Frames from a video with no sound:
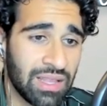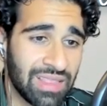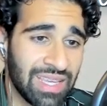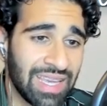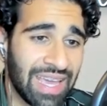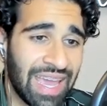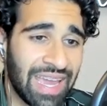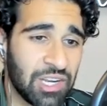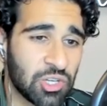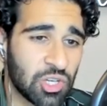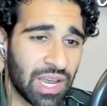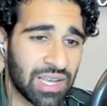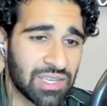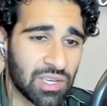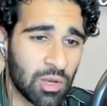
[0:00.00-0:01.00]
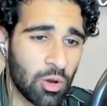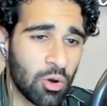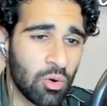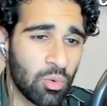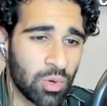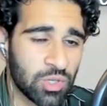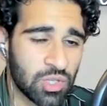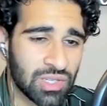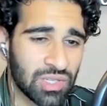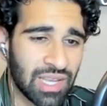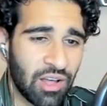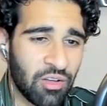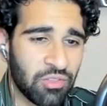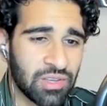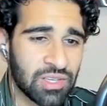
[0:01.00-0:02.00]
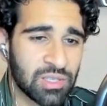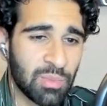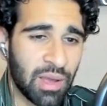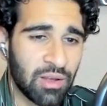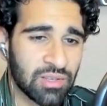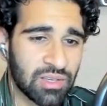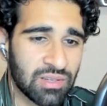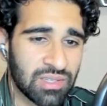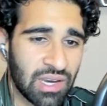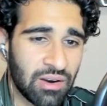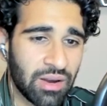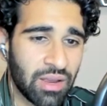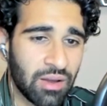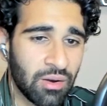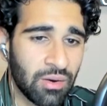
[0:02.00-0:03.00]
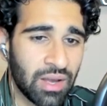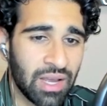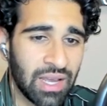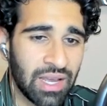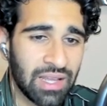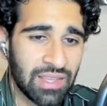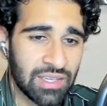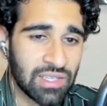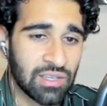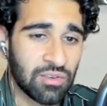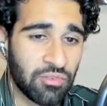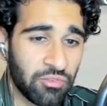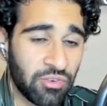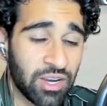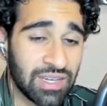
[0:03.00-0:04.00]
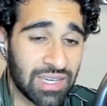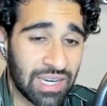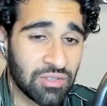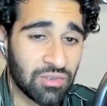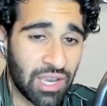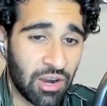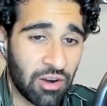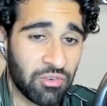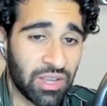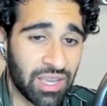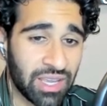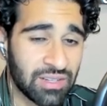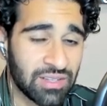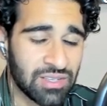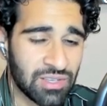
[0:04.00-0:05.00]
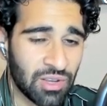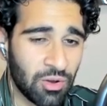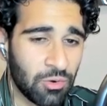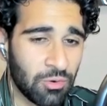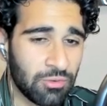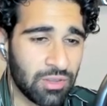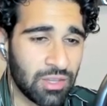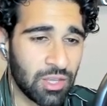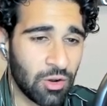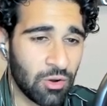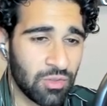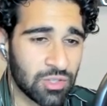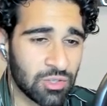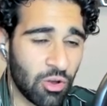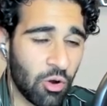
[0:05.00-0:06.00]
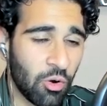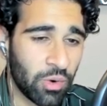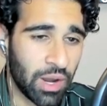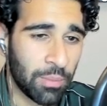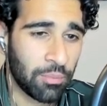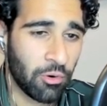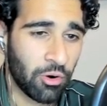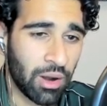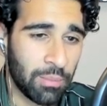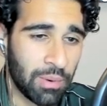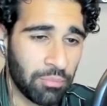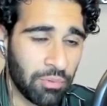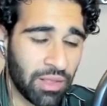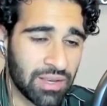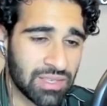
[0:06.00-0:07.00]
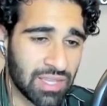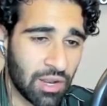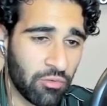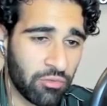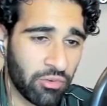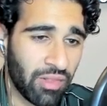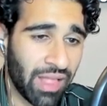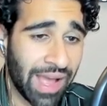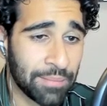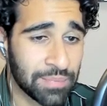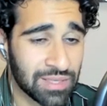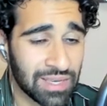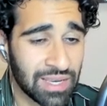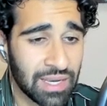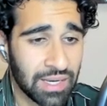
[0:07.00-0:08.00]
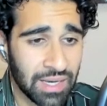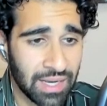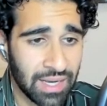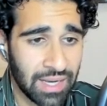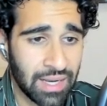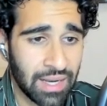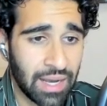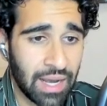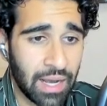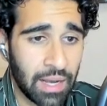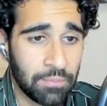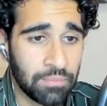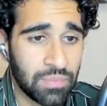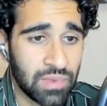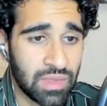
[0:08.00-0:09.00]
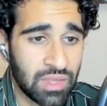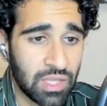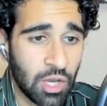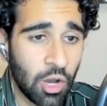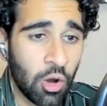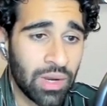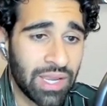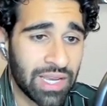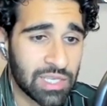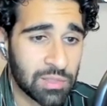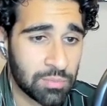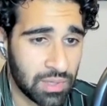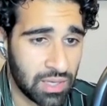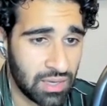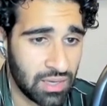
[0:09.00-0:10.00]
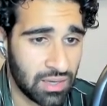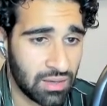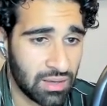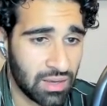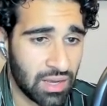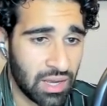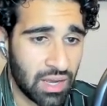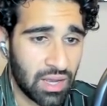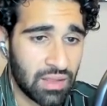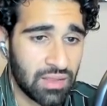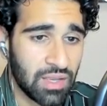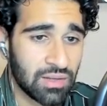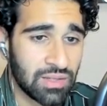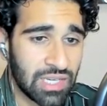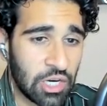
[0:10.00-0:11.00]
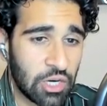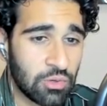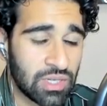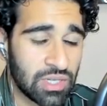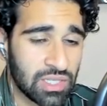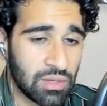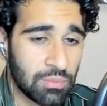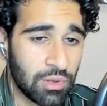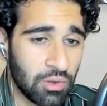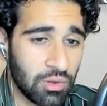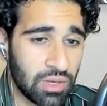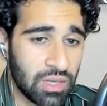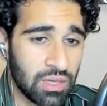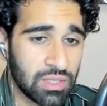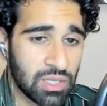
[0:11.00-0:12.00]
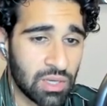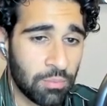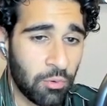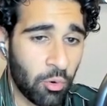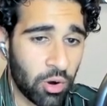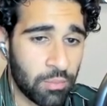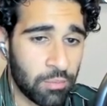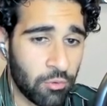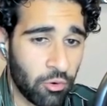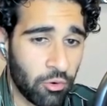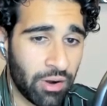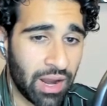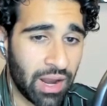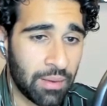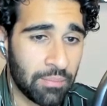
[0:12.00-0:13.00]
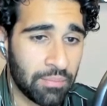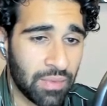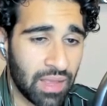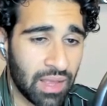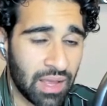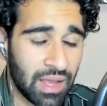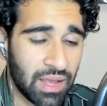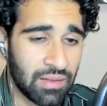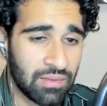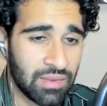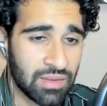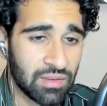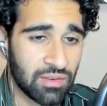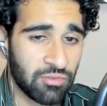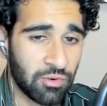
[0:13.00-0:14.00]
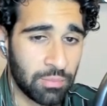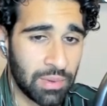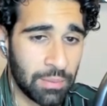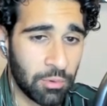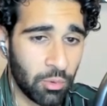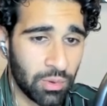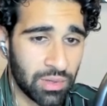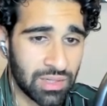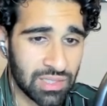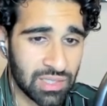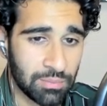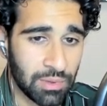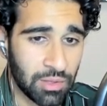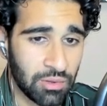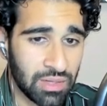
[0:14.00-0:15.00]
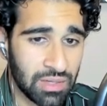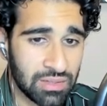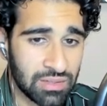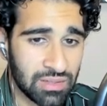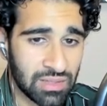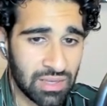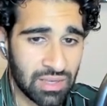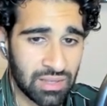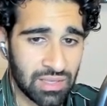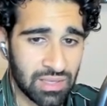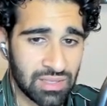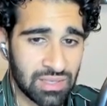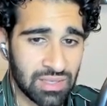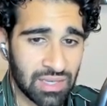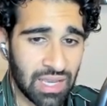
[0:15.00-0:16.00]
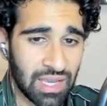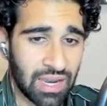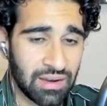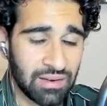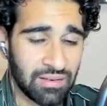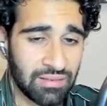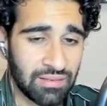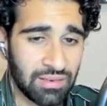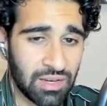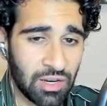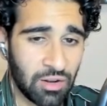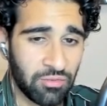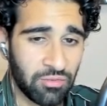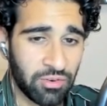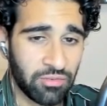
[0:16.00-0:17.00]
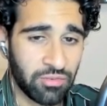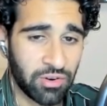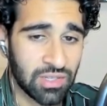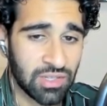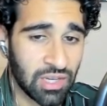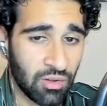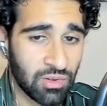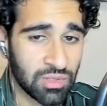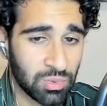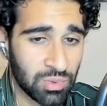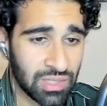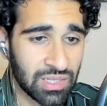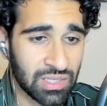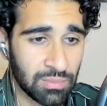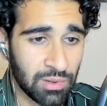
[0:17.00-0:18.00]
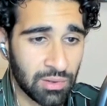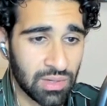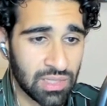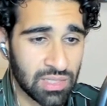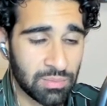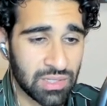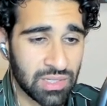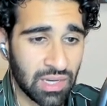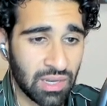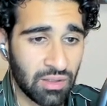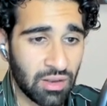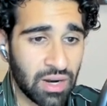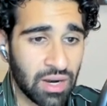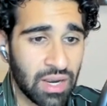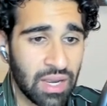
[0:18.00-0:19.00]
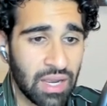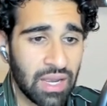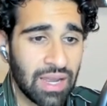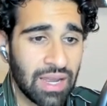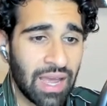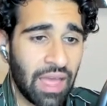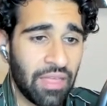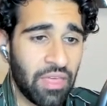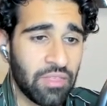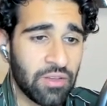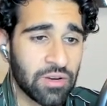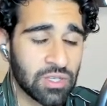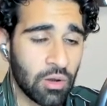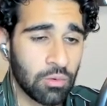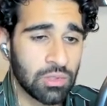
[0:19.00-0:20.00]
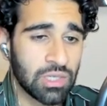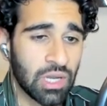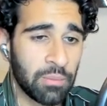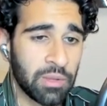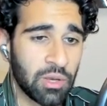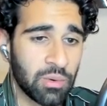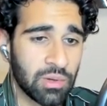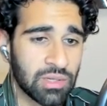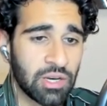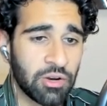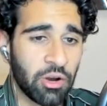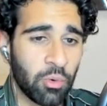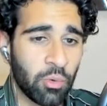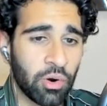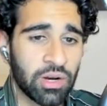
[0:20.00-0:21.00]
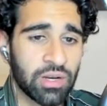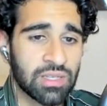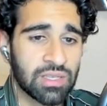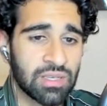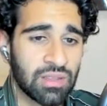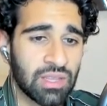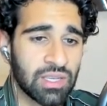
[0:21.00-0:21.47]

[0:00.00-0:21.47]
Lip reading: The HSO, which is Healthy Smiles Ontario. This is free dental care for kids. So, there's already a program in place that overlaps. The ODSP, the Ontario Disability Support Program. This is for people with disabilities. This is, again, for adults with disabilities in particular. And then there's OW, Ontario Works.